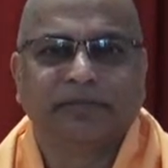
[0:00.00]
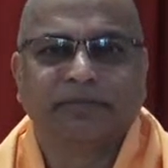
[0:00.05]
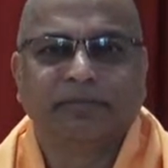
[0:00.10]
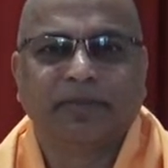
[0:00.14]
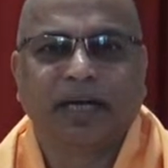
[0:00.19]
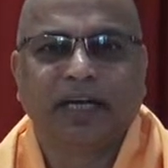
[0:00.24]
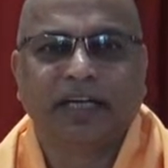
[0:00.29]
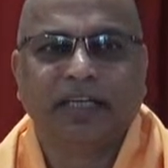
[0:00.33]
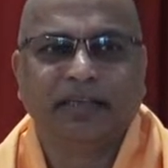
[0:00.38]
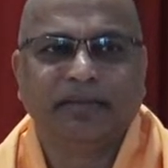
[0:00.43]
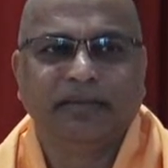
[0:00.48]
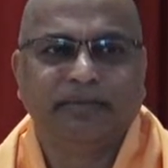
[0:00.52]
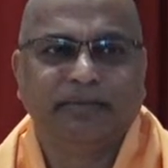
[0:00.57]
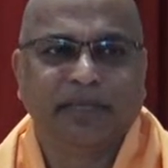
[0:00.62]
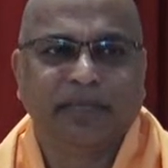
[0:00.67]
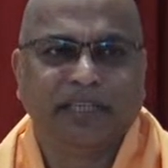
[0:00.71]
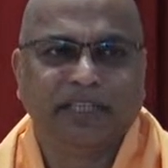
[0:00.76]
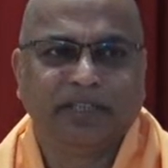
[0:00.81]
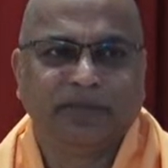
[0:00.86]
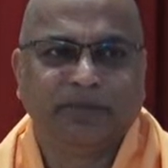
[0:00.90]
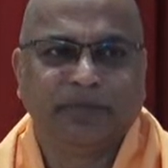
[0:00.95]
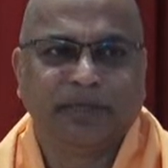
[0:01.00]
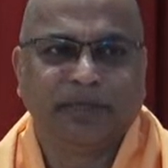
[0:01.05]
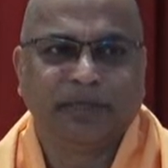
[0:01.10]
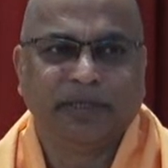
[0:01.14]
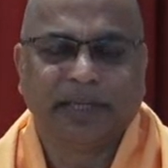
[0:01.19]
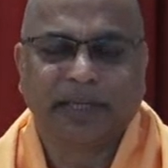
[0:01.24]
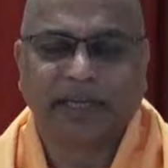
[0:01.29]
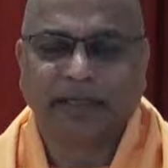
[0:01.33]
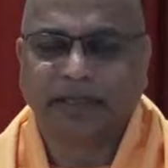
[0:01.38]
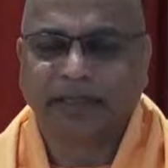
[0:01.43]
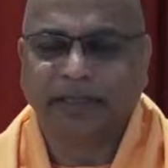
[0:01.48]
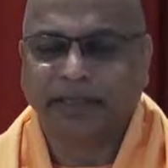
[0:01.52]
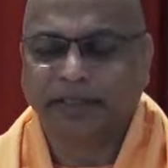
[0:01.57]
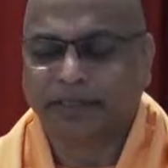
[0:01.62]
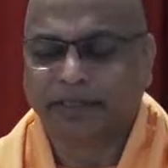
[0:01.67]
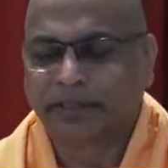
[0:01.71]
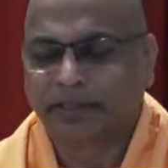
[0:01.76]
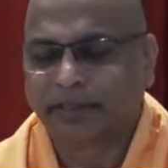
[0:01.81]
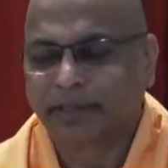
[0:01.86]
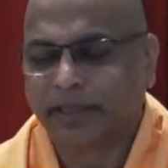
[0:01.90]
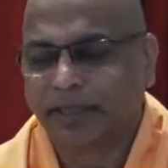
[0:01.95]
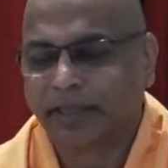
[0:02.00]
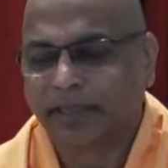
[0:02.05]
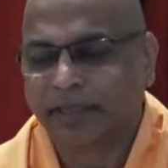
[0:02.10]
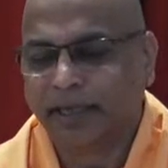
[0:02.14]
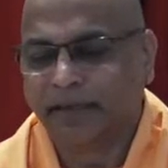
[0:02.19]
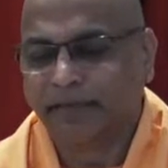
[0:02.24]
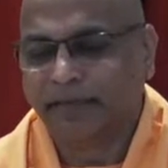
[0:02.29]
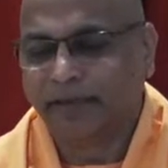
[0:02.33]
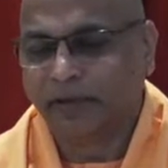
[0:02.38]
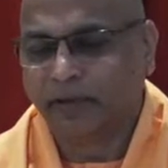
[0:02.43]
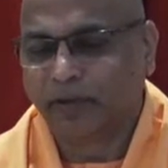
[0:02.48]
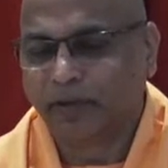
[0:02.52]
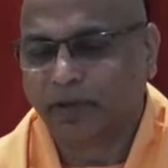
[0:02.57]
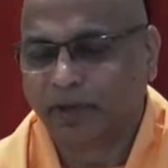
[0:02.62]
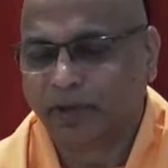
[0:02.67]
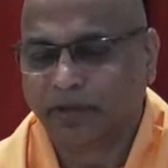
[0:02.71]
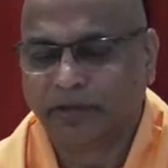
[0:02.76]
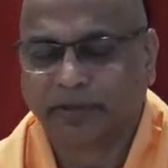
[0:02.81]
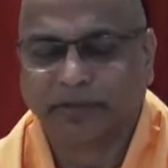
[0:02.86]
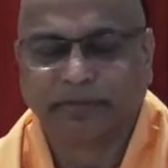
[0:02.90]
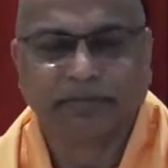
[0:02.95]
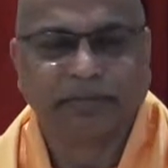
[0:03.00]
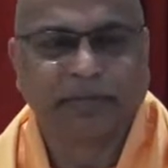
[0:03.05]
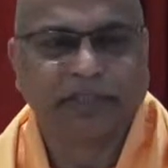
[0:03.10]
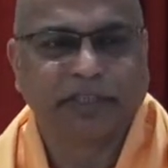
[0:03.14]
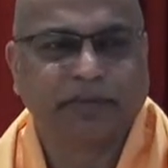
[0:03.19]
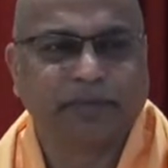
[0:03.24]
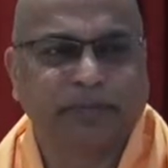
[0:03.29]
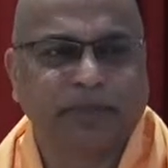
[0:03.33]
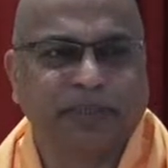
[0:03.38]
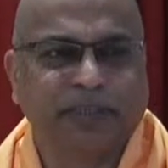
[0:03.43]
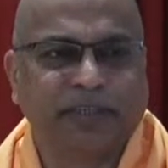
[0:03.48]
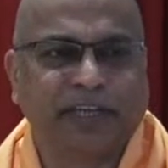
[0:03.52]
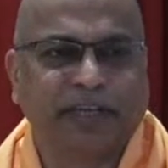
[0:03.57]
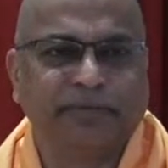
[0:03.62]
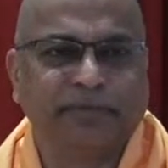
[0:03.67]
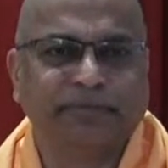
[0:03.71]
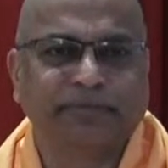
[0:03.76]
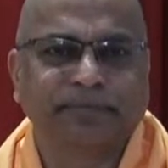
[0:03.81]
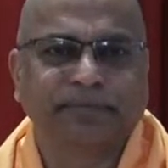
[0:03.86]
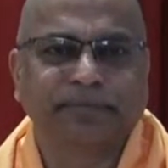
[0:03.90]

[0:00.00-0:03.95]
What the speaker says: mind management techniques at 11 o'clock, Brisbane time.